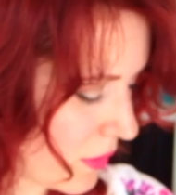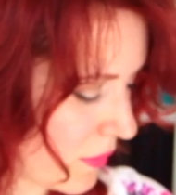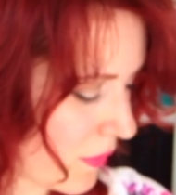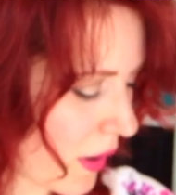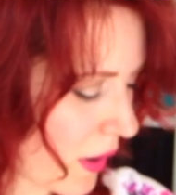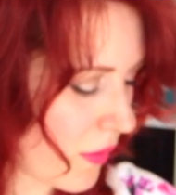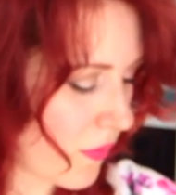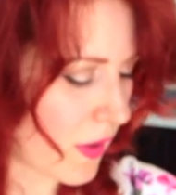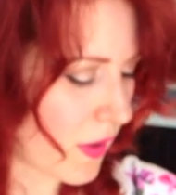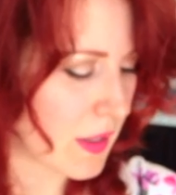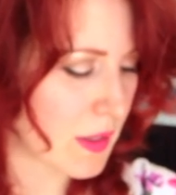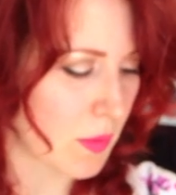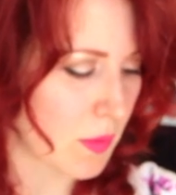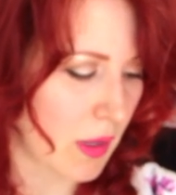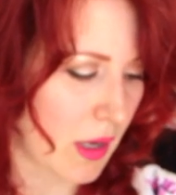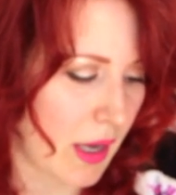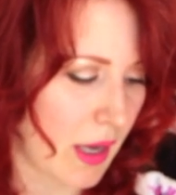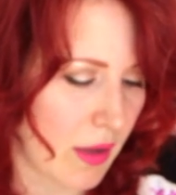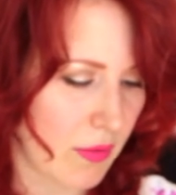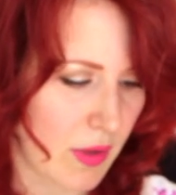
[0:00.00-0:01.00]
the very first
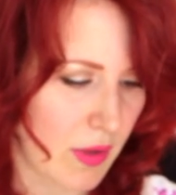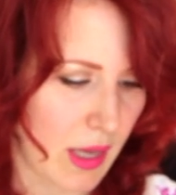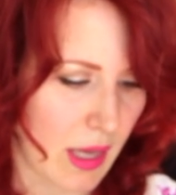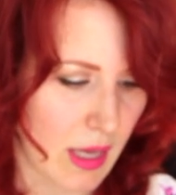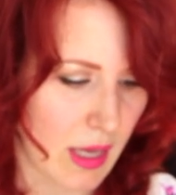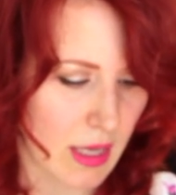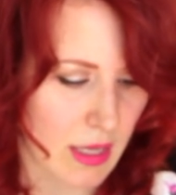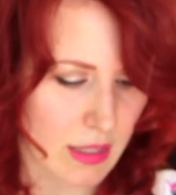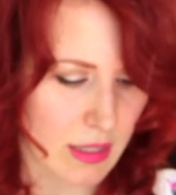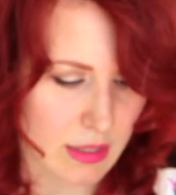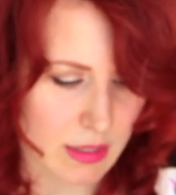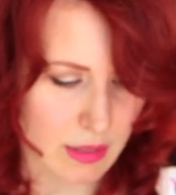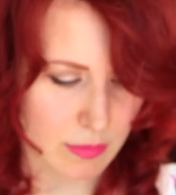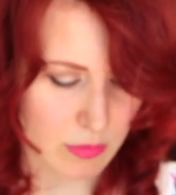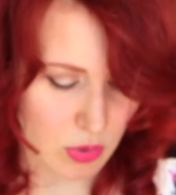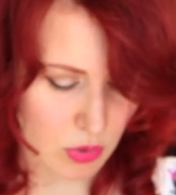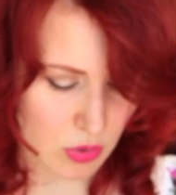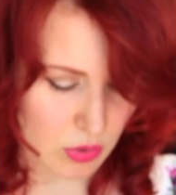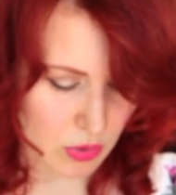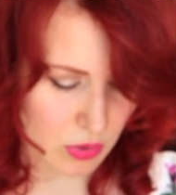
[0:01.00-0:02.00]
one I have here is the
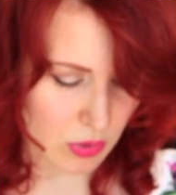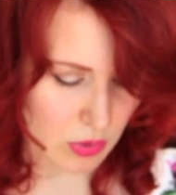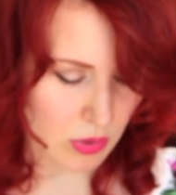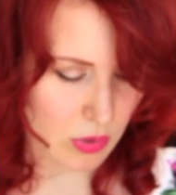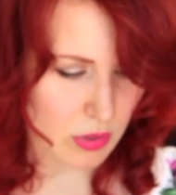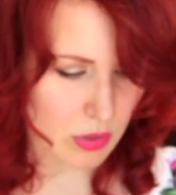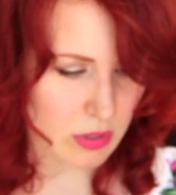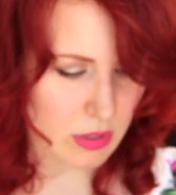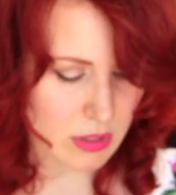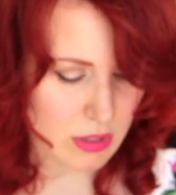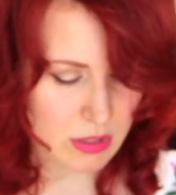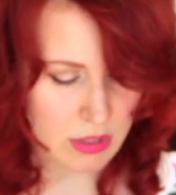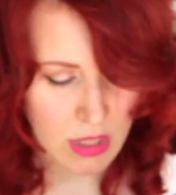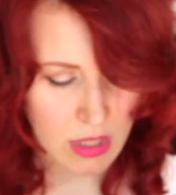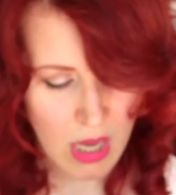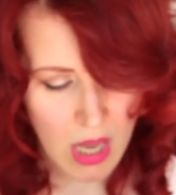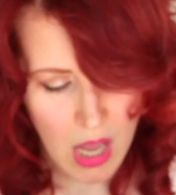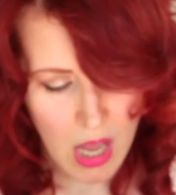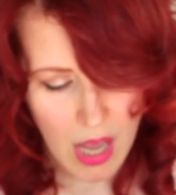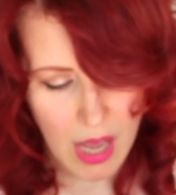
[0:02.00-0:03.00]
McCall's
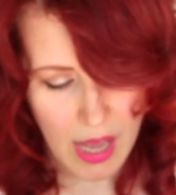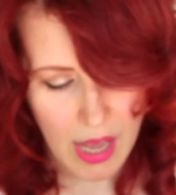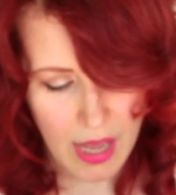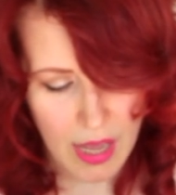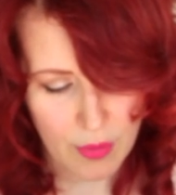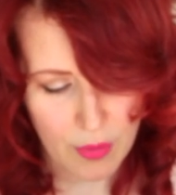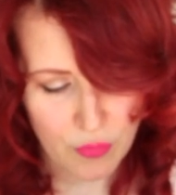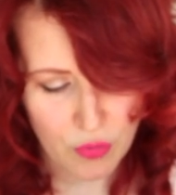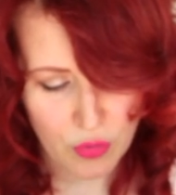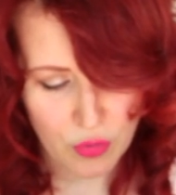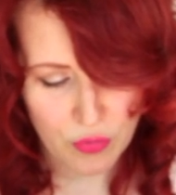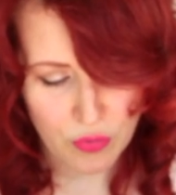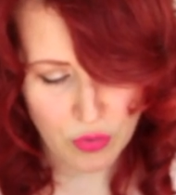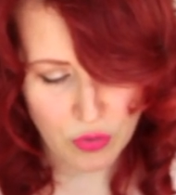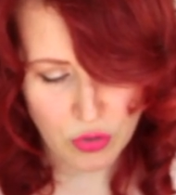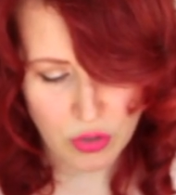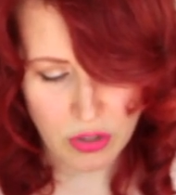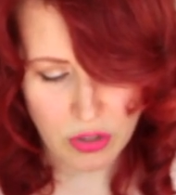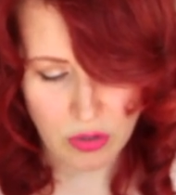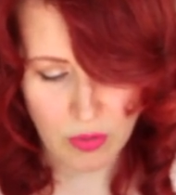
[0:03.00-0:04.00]

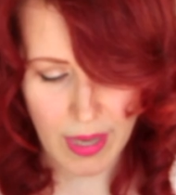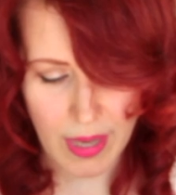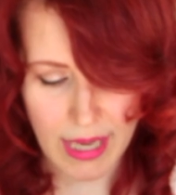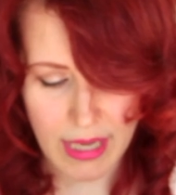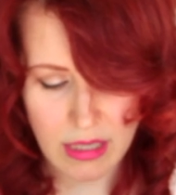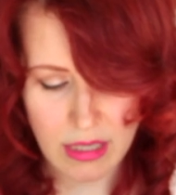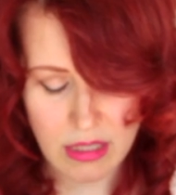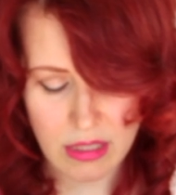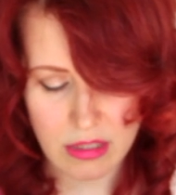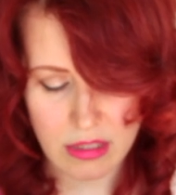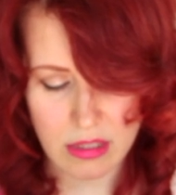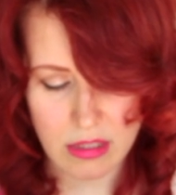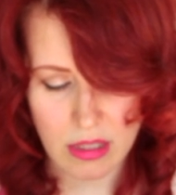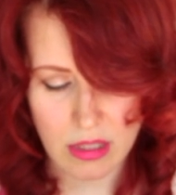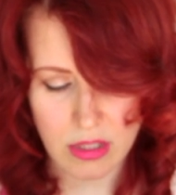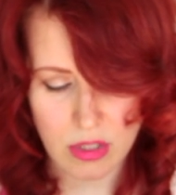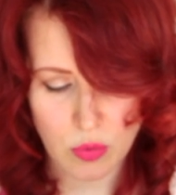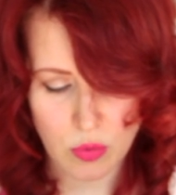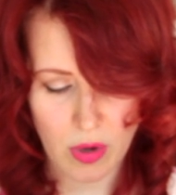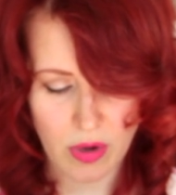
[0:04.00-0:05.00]
4428. It's a
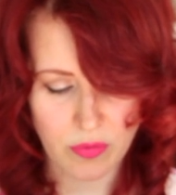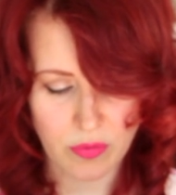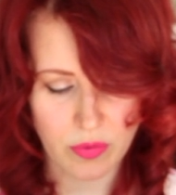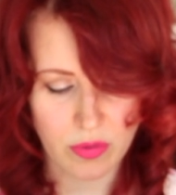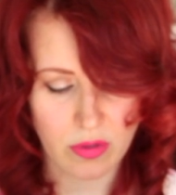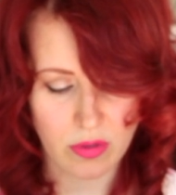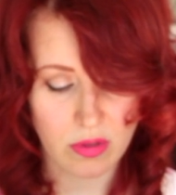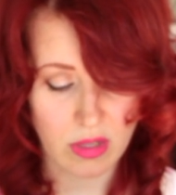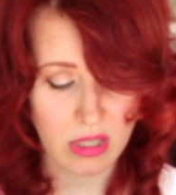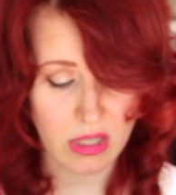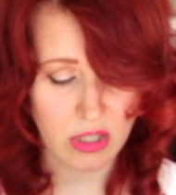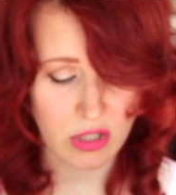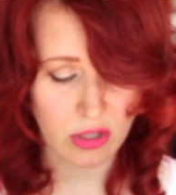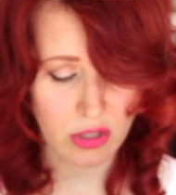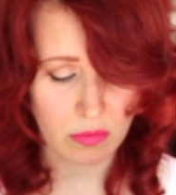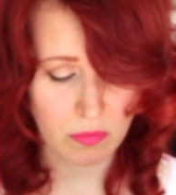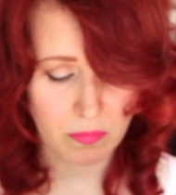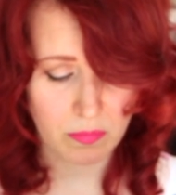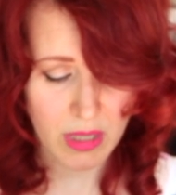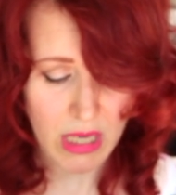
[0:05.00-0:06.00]
size 12 with a
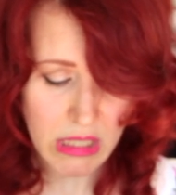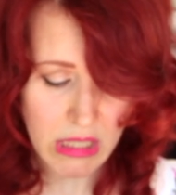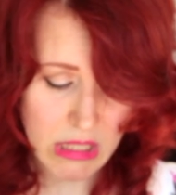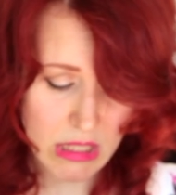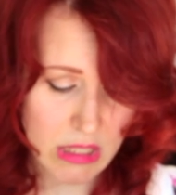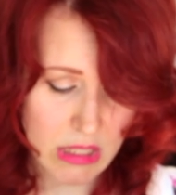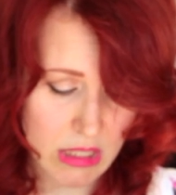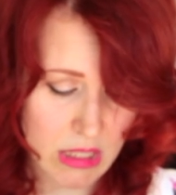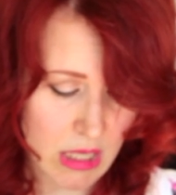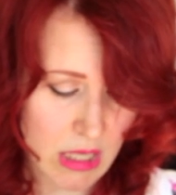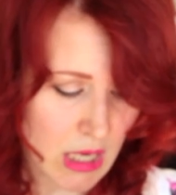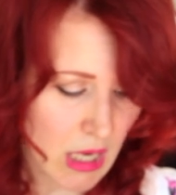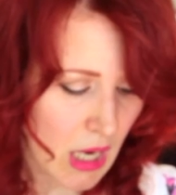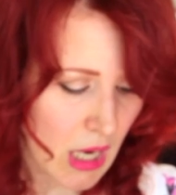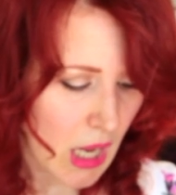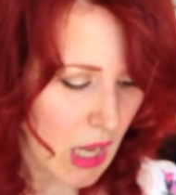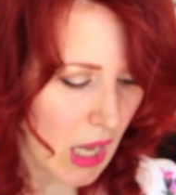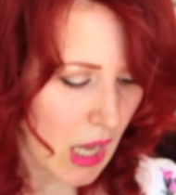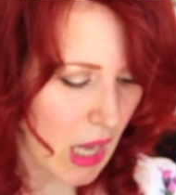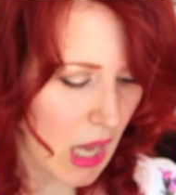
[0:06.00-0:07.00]
32 bust.
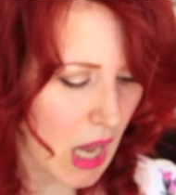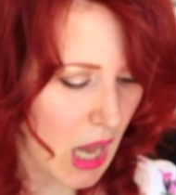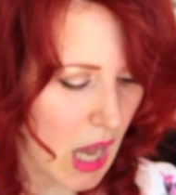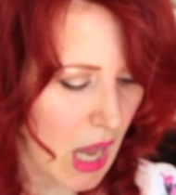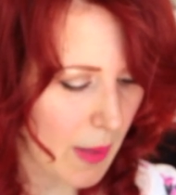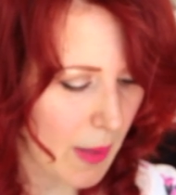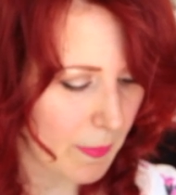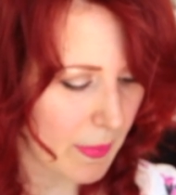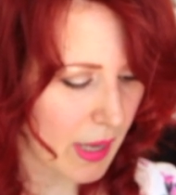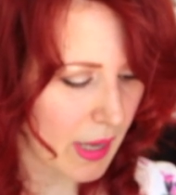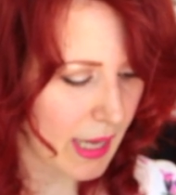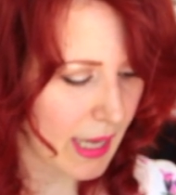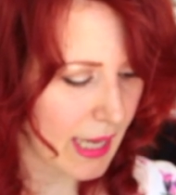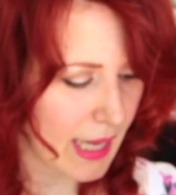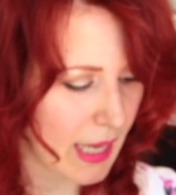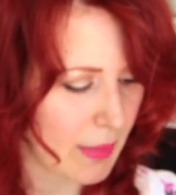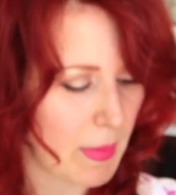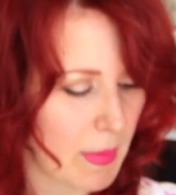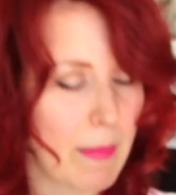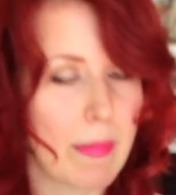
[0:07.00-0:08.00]

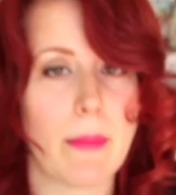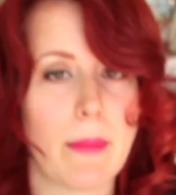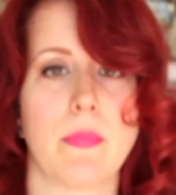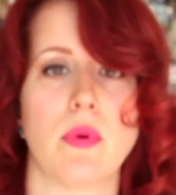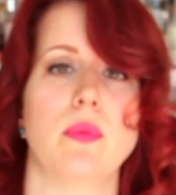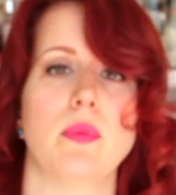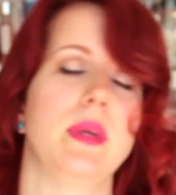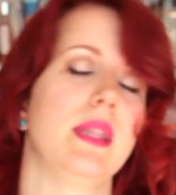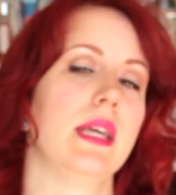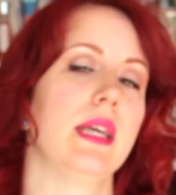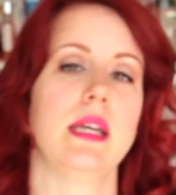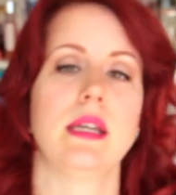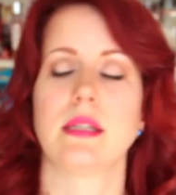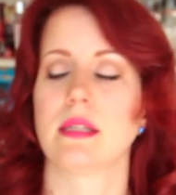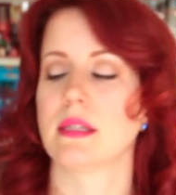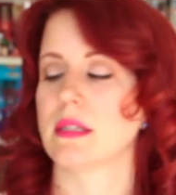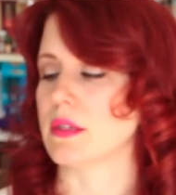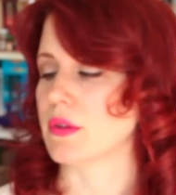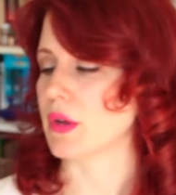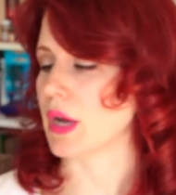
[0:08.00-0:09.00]
My mum bought me this